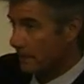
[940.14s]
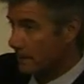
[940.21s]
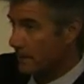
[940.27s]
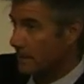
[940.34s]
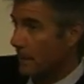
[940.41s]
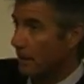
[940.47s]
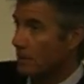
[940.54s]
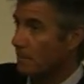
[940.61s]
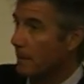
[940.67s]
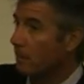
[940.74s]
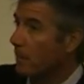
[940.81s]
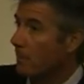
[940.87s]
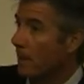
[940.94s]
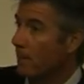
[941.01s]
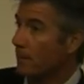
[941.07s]
this is how it's being
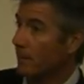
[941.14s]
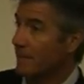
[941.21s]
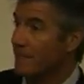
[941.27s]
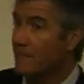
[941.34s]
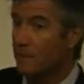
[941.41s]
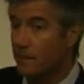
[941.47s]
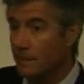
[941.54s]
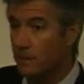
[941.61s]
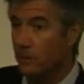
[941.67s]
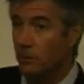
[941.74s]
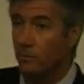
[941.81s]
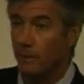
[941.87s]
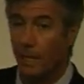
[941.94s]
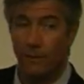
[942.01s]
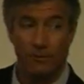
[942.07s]
remembered. Isn't this
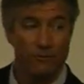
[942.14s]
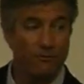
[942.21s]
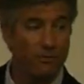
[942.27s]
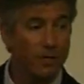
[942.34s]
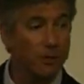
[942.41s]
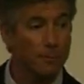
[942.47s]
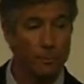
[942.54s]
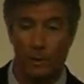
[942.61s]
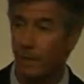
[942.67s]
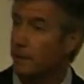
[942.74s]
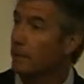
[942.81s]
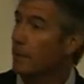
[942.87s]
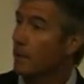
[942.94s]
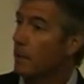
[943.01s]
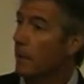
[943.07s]
too kind of a
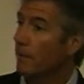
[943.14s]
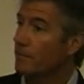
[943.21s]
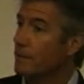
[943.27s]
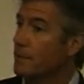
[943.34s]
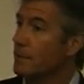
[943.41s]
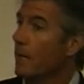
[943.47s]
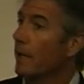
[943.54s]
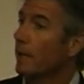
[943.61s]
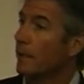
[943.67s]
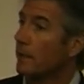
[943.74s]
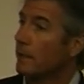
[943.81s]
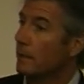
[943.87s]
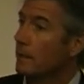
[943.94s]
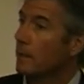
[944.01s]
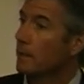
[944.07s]
fingerprint of society?
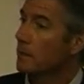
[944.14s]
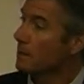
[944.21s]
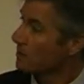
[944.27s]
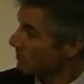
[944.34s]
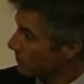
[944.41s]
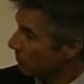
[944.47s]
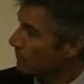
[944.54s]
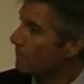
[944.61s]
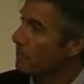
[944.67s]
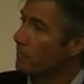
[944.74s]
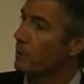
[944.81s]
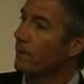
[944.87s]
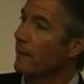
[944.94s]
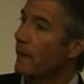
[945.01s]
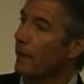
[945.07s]
So
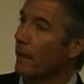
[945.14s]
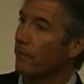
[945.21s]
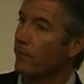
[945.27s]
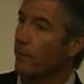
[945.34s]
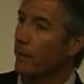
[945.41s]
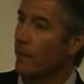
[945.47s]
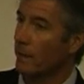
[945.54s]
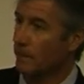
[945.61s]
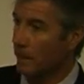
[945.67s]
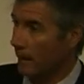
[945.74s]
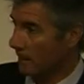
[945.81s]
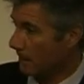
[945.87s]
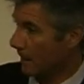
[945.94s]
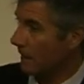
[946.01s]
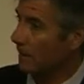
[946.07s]
put that out there and,
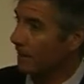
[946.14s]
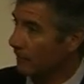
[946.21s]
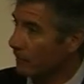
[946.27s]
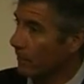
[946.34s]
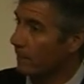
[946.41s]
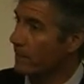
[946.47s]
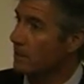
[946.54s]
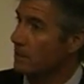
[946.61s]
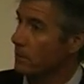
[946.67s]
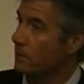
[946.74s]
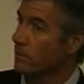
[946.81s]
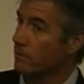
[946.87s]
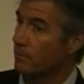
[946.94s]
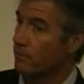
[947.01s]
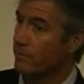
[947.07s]
and, and live with this
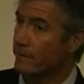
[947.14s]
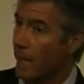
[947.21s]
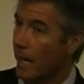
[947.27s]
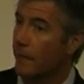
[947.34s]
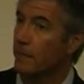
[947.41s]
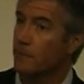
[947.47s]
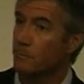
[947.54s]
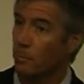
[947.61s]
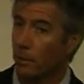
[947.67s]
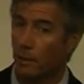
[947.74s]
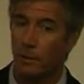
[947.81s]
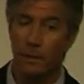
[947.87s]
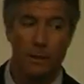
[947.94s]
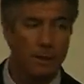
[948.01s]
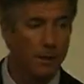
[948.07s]
too. That is
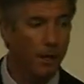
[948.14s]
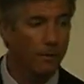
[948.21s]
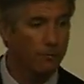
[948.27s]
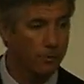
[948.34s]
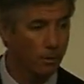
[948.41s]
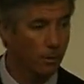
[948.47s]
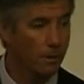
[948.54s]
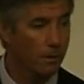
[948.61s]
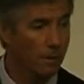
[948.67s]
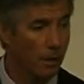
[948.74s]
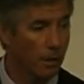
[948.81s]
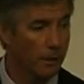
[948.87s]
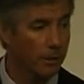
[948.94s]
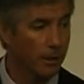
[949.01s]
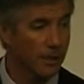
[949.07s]
part of your
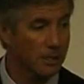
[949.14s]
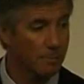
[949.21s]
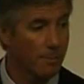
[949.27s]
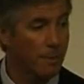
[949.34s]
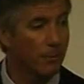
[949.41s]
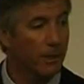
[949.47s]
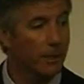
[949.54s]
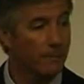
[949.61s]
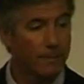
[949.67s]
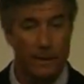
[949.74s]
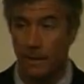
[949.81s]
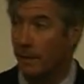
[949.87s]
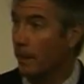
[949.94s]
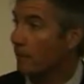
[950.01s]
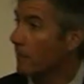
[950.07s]
Holocaust memory,
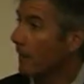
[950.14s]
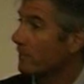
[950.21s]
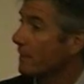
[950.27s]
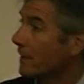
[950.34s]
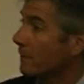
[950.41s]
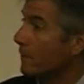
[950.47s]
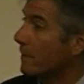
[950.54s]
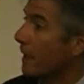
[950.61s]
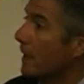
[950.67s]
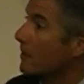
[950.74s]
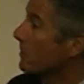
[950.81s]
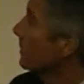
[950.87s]
and now you have to live with that